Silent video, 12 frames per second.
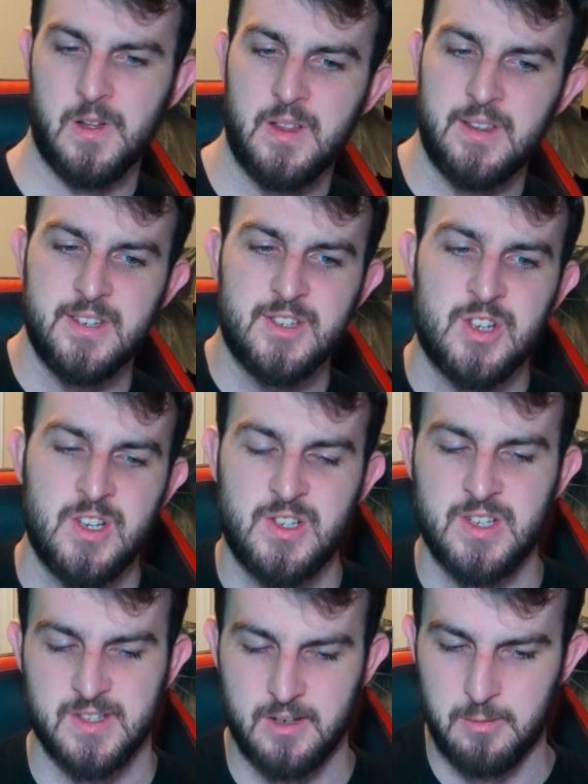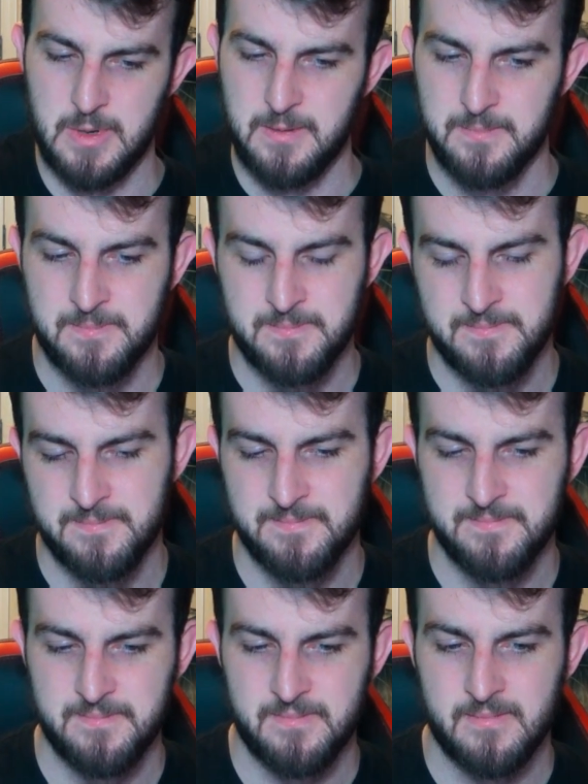huh, that does change things a little bit.
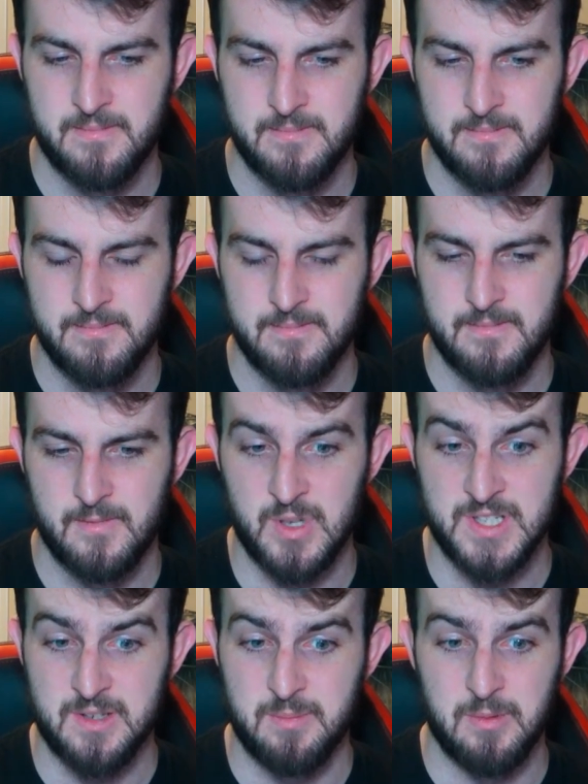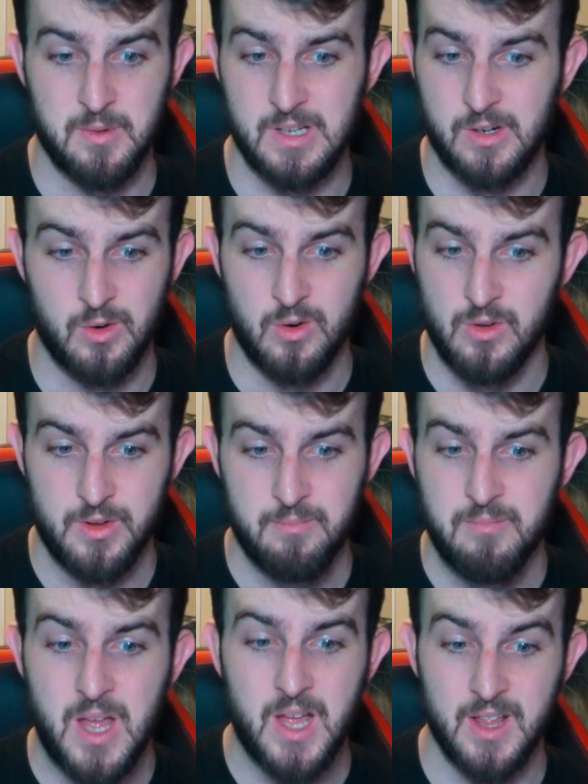Plus, it'd be really
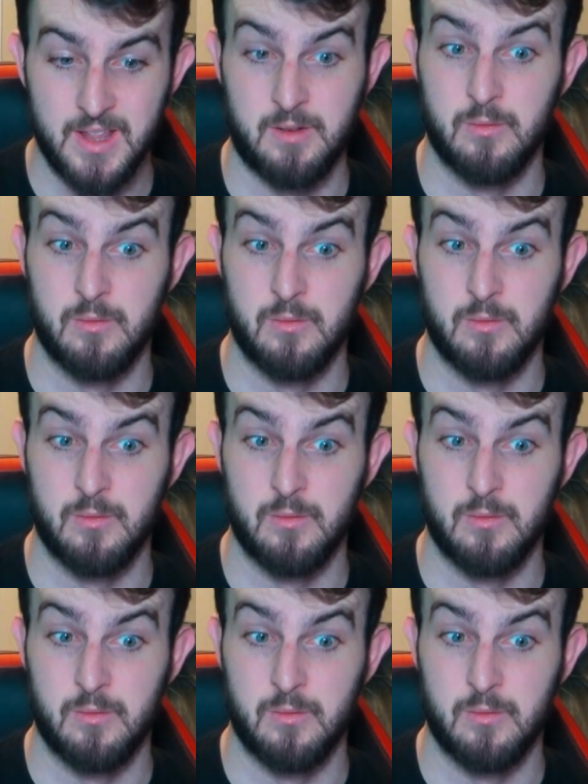cold,